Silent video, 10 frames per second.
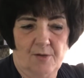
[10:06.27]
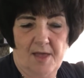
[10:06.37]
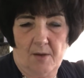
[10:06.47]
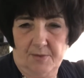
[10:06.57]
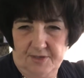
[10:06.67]

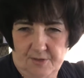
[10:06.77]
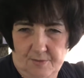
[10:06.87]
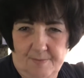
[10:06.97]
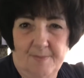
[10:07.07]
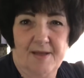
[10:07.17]
That was
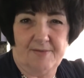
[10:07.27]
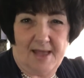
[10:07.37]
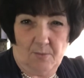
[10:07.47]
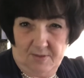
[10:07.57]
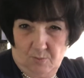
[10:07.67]

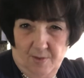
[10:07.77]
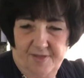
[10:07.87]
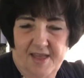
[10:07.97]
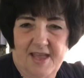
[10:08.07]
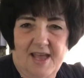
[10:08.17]
what
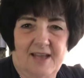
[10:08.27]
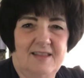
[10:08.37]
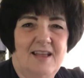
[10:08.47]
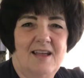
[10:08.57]
they had.